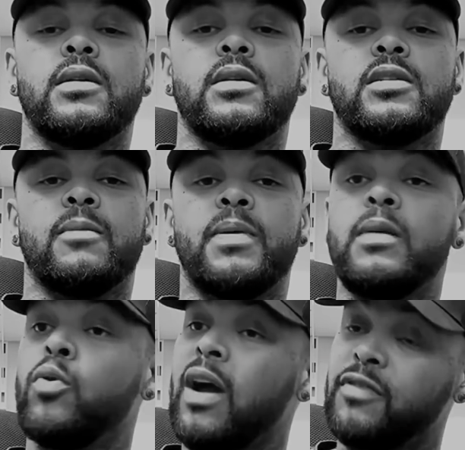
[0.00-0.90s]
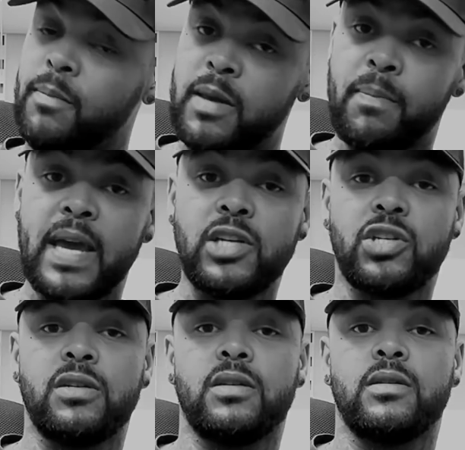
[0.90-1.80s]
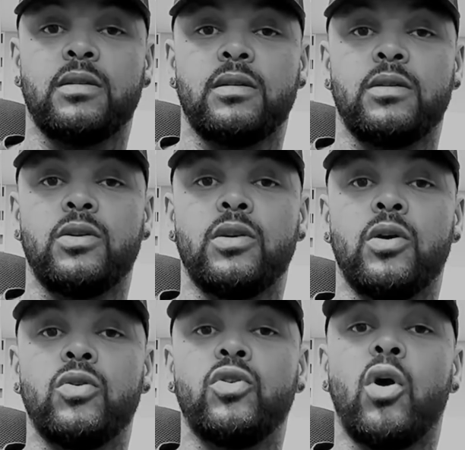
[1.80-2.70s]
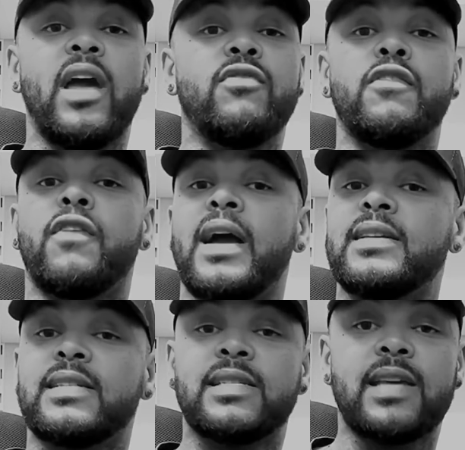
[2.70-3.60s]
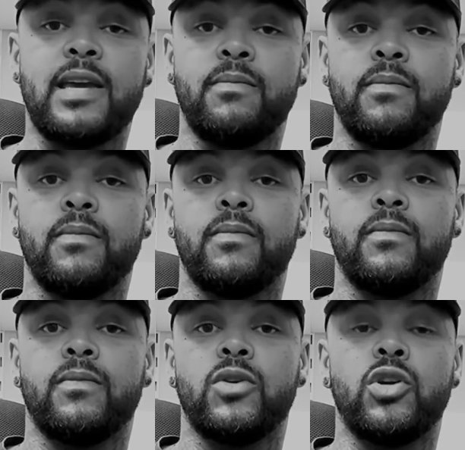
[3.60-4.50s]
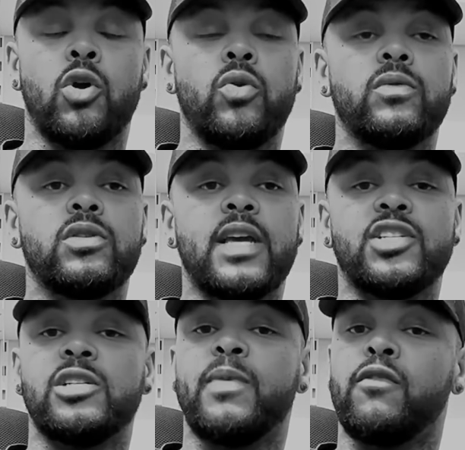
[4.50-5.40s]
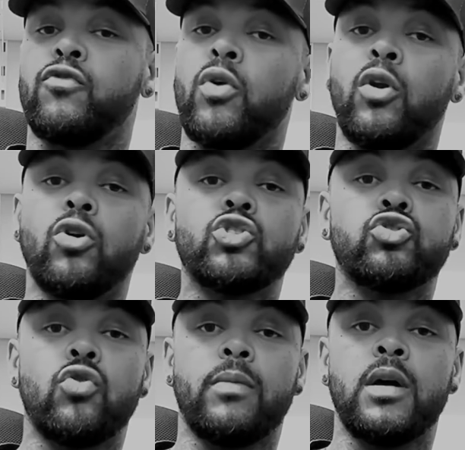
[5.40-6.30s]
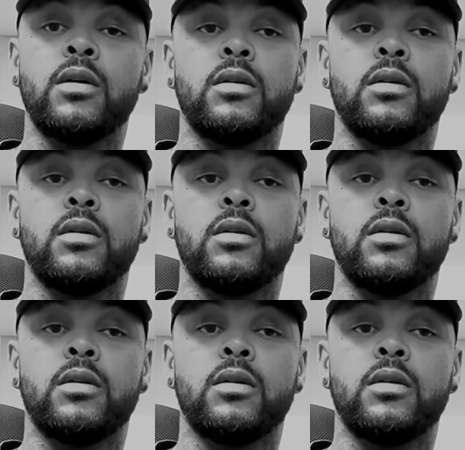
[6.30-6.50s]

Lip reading: So people have to be patient. You know, not every fight is the same. You know, Deji's been through a lot of trauma